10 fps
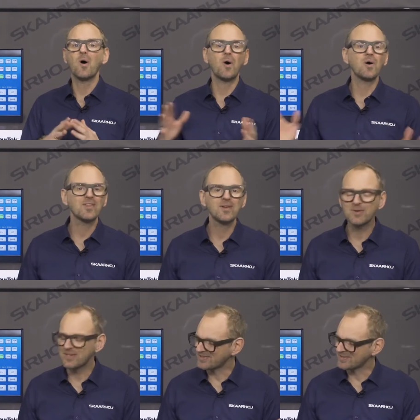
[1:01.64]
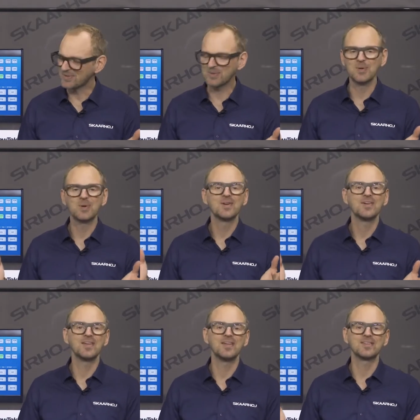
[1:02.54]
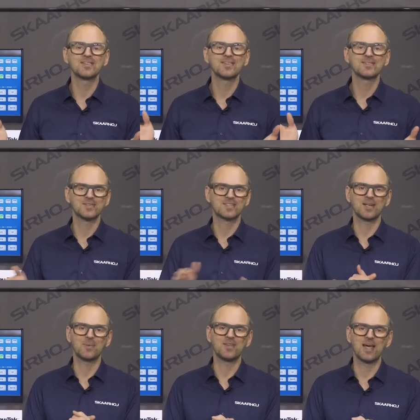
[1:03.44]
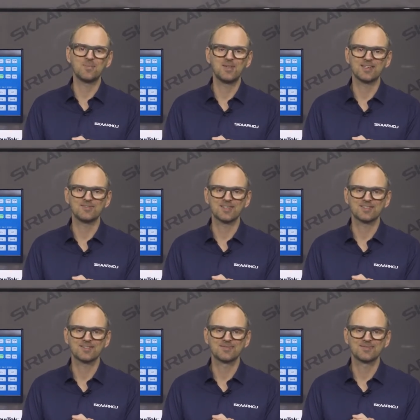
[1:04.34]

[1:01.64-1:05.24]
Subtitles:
all that you need to do is to set up the IP address.